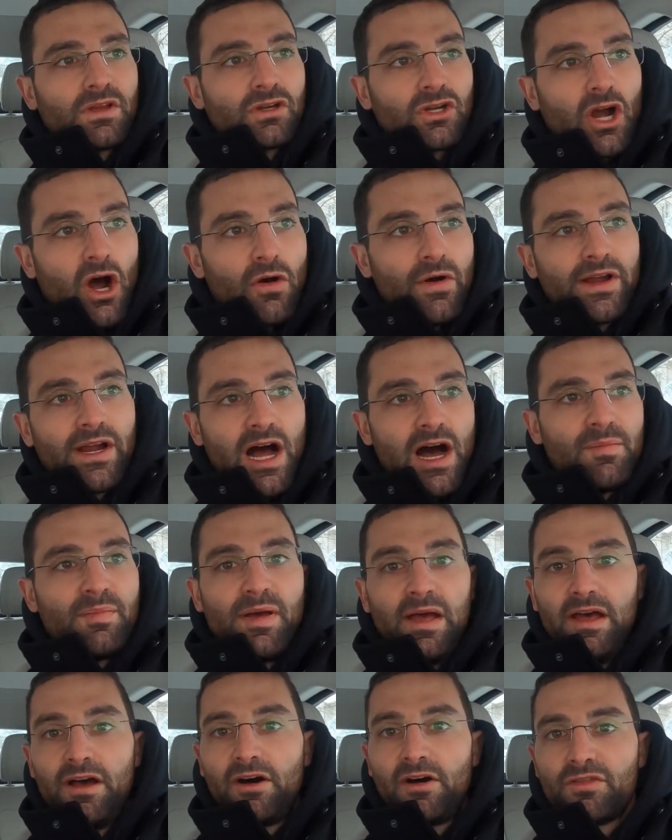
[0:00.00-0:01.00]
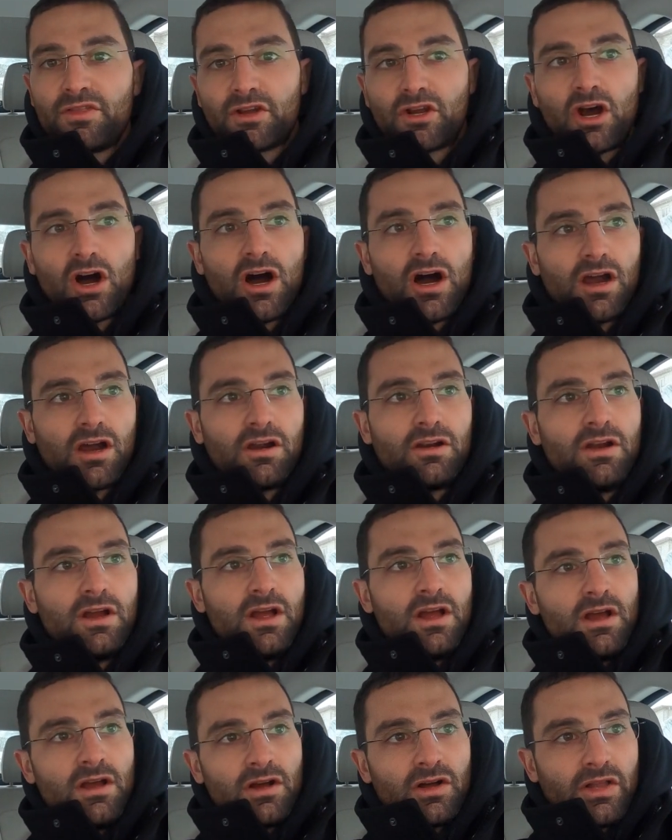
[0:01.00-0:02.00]
going uphill, the car
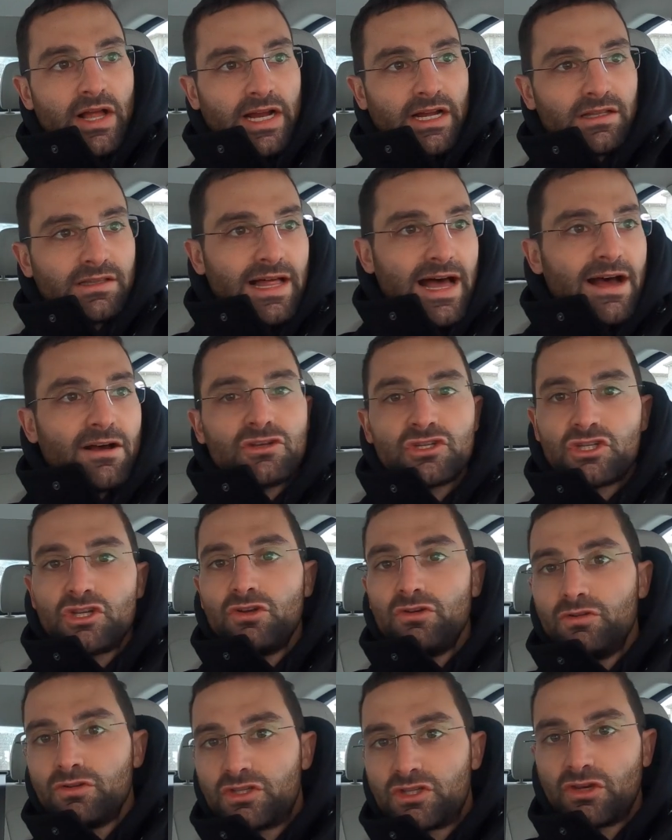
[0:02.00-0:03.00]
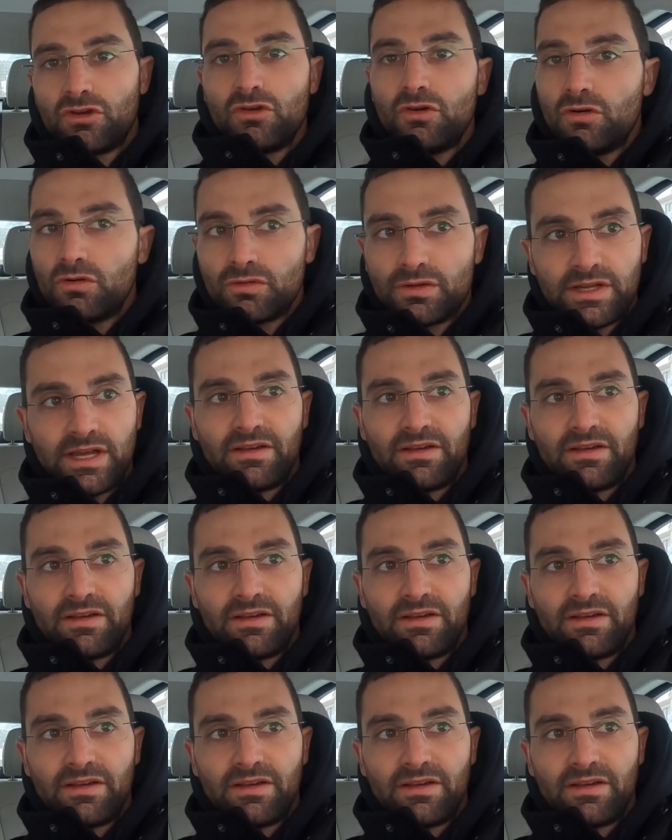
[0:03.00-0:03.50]
like allows you to